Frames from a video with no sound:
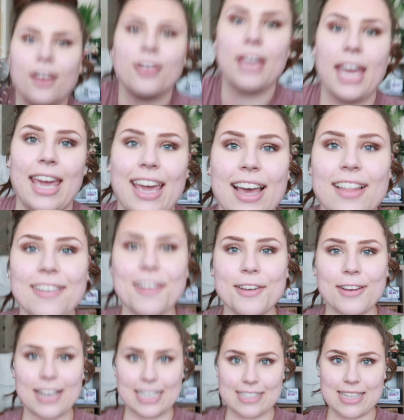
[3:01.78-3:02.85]
Okay, hello
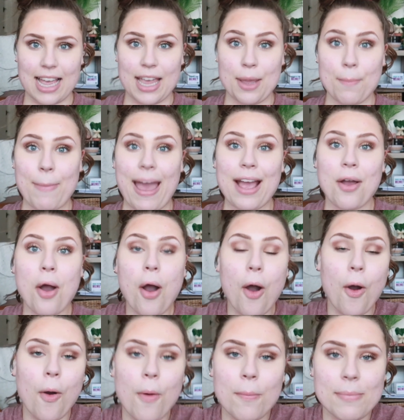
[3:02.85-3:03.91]
you guys. I am back
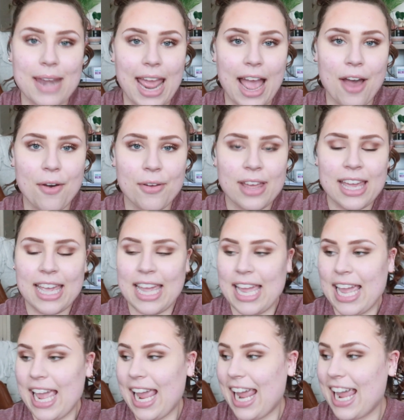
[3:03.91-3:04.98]
home now,
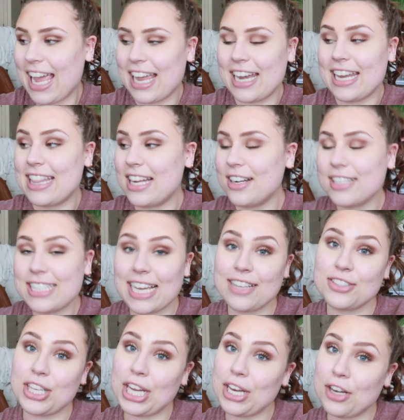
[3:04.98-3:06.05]
and there is
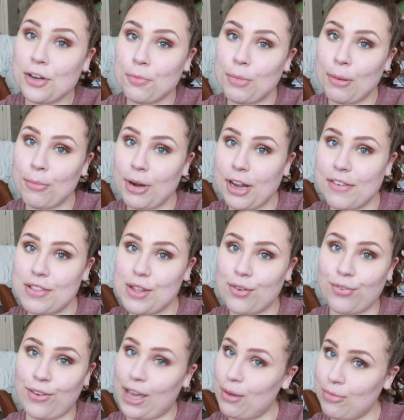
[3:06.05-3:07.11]
actually a new member of the
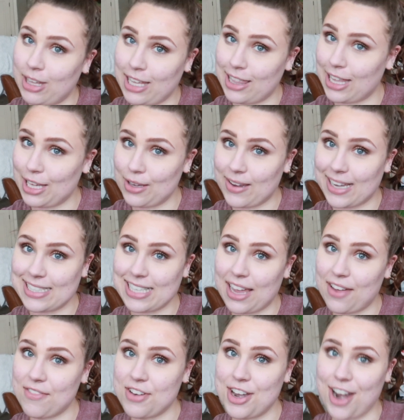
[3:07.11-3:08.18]
family that you guys
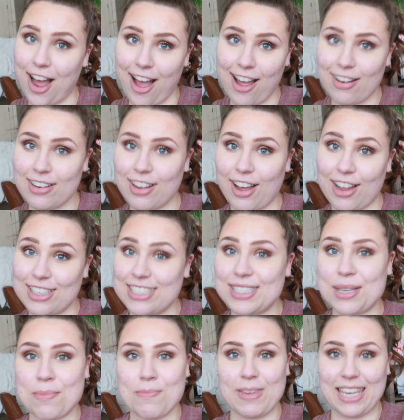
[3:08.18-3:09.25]
have not gotten
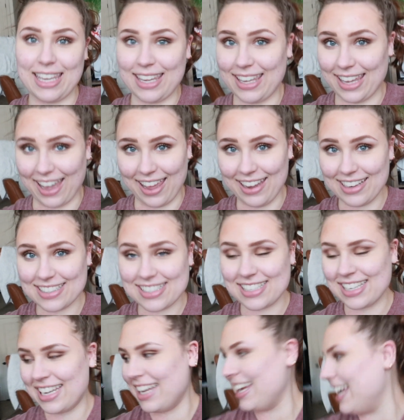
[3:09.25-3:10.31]
to meet yet,
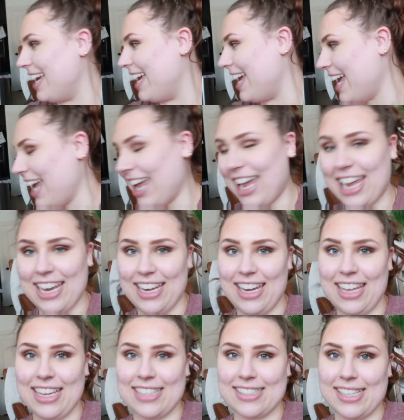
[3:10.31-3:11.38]
and
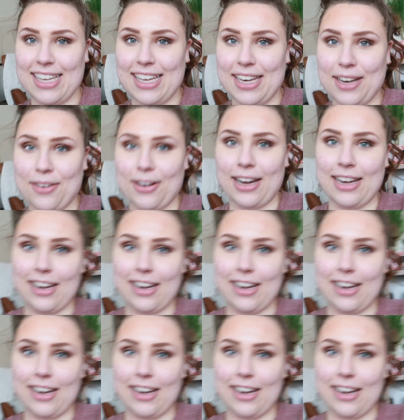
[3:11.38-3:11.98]
he's eating right